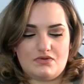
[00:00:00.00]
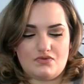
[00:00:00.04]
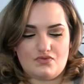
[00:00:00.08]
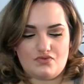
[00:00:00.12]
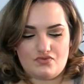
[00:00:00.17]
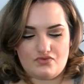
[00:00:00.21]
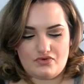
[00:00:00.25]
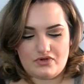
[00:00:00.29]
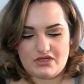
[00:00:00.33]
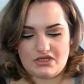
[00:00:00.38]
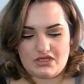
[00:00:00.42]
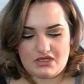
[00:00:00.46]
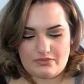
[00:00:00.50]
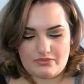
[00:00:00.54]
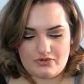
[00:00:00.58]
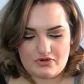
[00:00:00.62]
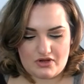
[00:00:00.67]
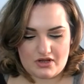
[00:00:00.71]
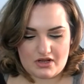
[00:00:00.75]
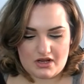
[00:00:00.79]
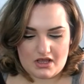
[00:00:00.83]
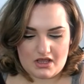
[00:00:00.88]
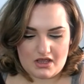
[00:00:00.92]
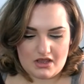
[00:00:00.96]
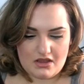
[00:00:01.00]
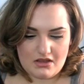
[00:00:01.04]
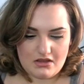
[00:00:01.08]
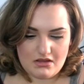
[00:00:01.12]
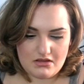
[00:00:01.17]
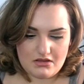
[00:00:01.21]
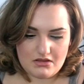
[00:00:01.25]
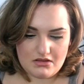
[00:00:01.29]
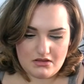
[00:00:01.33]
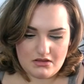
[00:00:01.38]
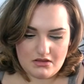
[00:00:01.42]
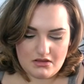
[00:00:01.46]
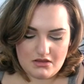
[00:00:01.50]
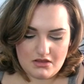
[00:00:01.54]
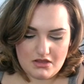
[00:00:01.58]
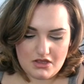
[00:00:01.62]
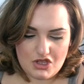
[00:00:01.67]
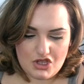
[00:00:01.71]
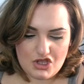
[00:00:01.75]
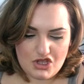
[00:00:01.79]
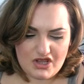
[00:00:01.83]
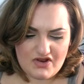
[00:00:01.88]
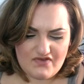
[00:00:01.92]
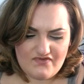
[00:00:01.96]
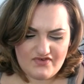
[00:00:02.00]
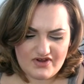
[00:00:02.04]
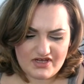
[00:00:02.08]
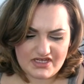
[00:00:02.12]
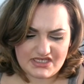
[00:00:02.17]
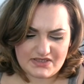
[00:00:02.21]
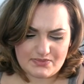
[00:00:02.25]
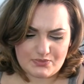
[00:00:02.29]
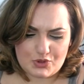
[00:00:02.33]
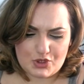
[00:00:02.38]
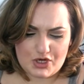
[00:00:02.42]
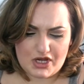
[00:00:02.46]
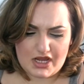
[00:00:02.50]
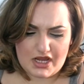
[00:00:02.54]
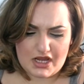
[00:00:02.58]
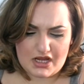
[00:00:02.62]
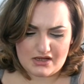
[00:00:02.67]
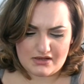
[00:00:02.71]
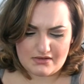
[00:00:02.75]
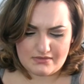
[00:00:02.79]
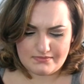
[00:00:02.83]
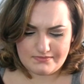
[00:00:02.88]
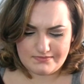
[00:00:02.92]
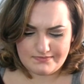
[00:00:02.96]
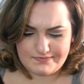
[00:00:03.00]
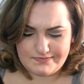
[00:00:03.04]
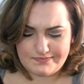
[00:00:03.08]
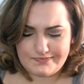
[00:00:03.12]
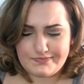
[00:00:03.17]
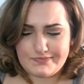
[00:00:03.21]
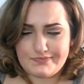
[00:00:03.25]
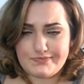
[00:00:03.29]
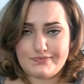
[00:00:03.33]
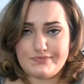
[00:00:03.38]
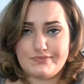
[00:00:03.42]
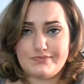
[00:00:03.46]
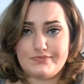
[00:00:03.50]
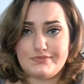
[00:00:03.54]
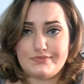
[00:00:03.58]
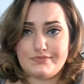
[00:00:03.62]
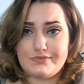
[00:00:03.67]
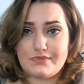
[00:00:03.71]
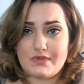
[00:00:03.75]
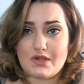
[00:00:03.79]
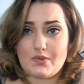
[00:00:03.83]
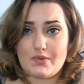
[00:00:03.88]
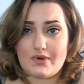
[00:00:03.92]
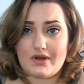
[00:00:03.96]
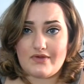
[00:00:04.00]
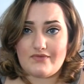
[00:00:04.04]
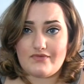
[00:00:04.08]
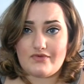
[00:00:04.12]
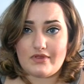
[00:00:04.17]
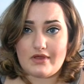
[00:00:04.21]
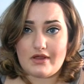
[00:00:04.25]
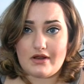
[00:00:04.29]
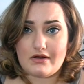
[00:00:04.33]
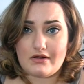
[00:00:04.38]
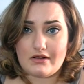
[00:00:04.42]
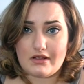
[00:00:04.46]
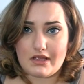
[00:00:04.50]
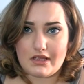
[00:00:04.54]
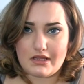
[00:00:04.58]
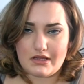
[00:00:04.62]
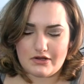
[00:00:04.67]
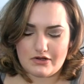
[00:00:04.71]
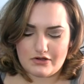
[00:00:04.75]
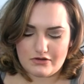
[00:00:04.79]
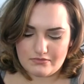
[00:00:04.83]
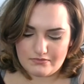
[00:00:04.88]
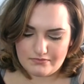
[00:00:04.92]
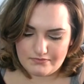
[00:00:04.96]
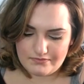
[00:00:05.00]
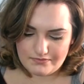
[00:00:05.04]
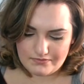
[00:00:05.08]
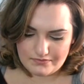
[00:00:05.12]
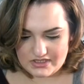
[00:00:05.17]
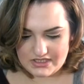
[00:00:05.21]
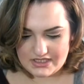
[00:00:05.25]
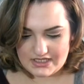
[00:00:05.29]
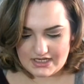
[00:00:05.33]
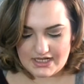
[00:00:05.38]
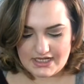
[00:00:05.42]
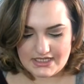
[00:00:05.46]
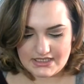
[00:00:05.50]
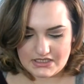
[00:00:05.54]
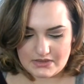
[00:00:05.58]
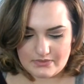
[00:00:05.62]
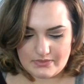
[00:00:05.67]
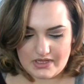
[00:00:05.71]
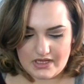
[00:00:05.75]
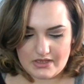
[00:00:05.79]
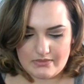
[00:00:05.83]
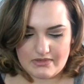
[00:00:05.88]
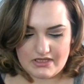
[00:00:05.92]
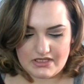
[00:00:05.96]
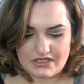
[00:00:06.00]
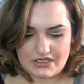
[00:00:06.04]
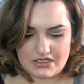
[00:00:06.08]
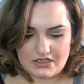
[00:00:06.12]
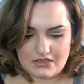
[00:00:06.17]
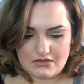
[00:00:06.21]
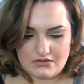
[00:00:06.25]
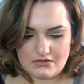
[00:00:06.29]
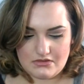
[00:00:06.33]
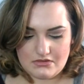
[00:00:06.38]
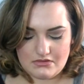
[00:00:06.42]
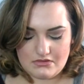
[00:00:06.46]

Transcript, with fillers: Really pretty. Good for spring, whenever that'll get here. Really nice and pigmented.